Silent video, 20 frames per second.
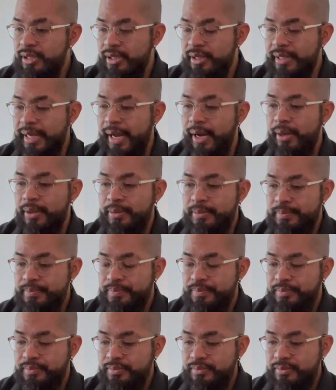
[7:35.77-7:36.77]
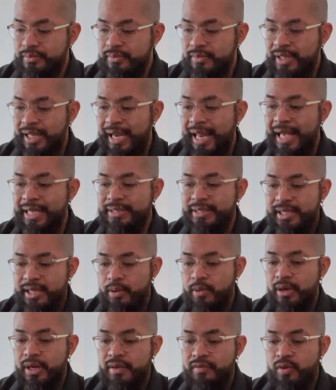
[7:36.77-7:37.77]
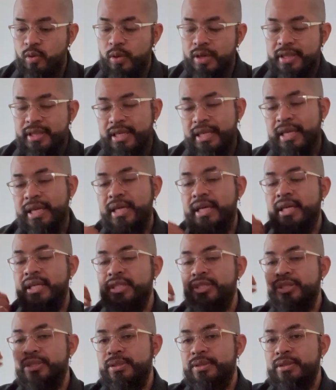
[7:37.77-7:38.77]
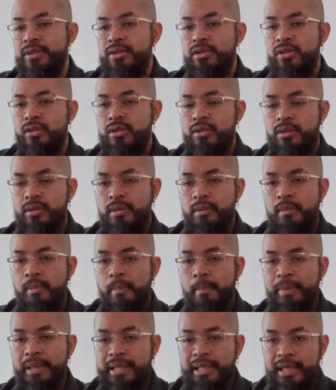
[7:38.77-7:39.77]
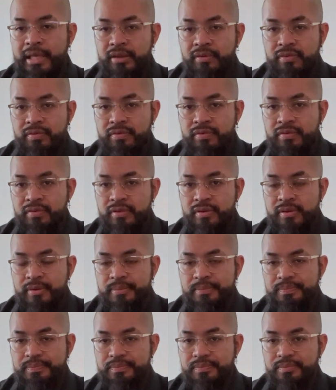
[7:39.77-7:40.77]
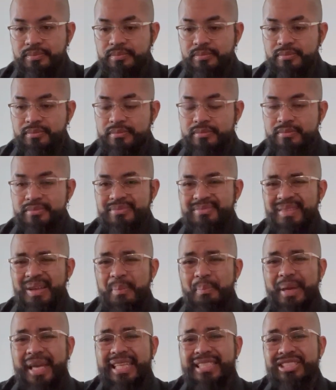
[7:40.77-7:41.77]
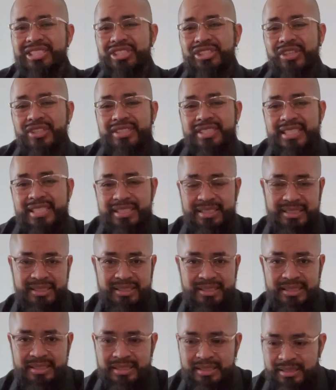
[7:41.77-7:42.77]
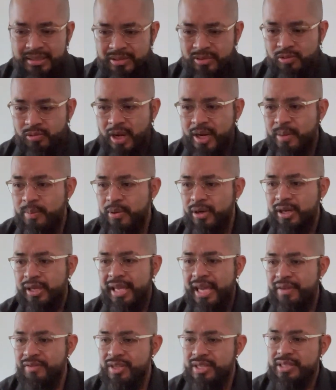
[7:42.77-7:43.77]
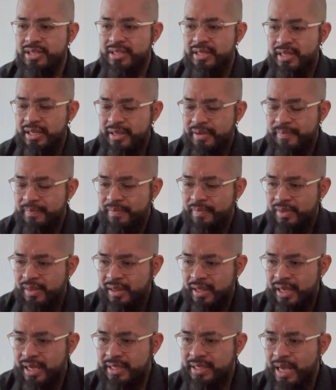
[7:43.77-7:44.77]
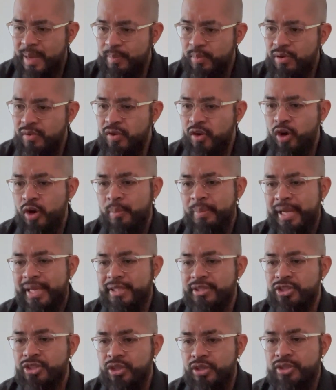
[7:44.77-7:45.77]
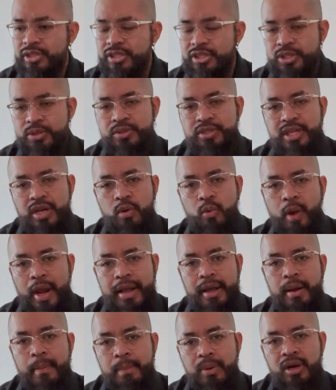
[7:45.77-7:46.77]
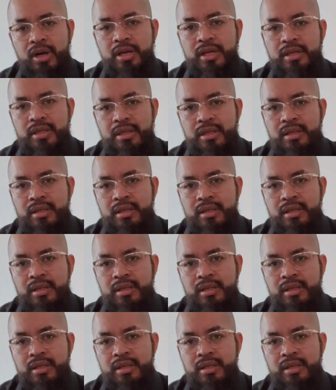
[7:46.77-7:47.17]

Now, the last thing I want to leave you with is belief, being certain. Rhonda Byrne gave this example of her being certain she was going to write a book.